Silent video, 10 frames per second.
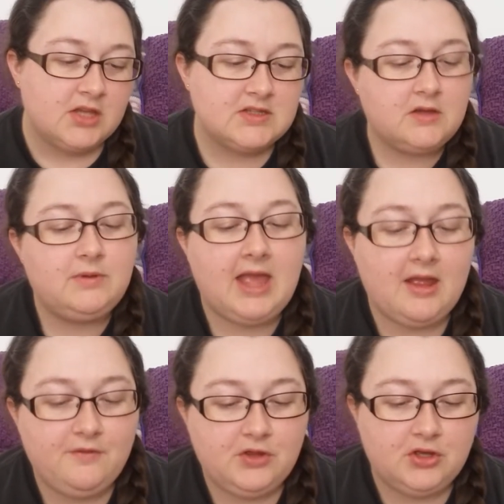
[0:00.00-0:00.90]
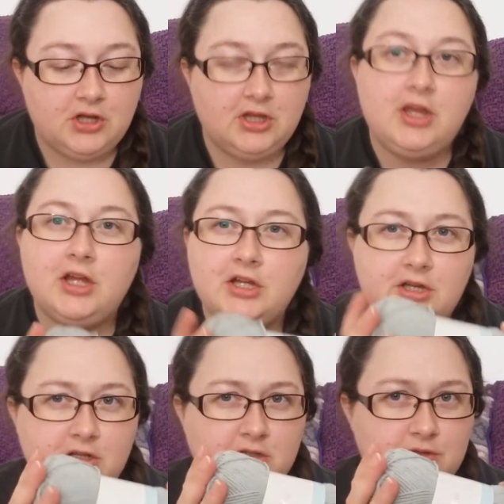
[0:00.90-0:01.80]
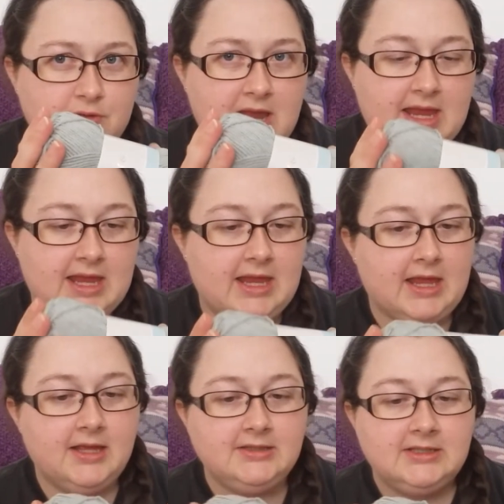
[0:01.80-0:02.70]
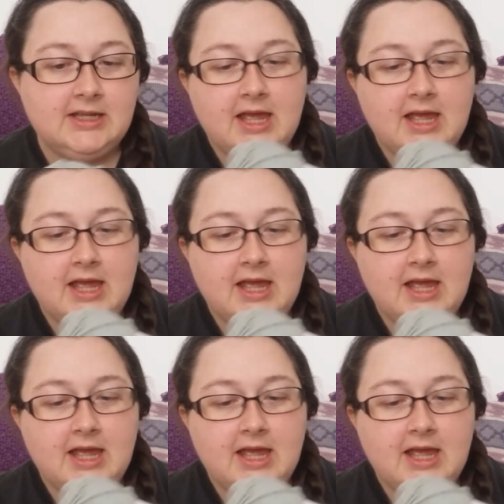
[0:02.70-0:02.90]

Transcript: So we have the colour Earl Grey here.